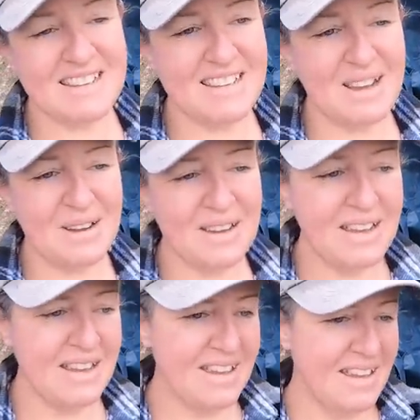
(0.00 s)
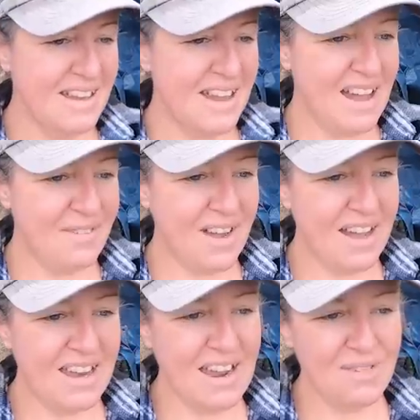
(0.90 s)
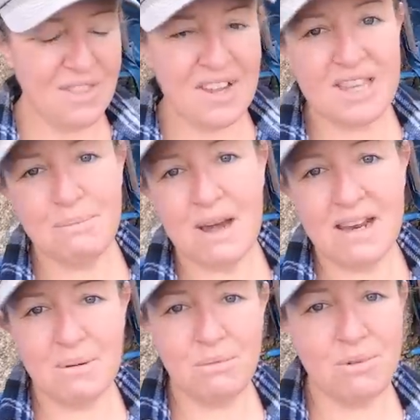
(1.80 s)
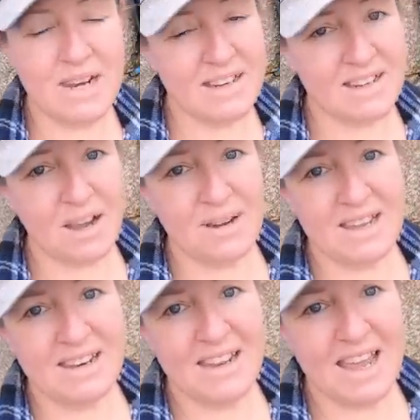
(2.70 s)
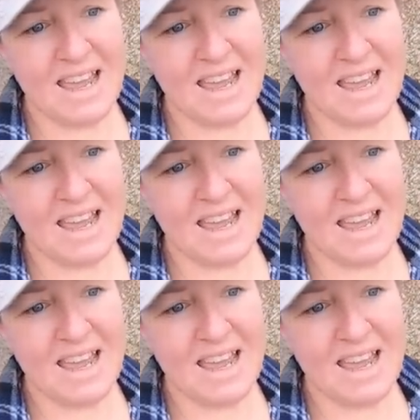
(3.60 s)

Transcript: So I've got everything on the bottom ready to go in,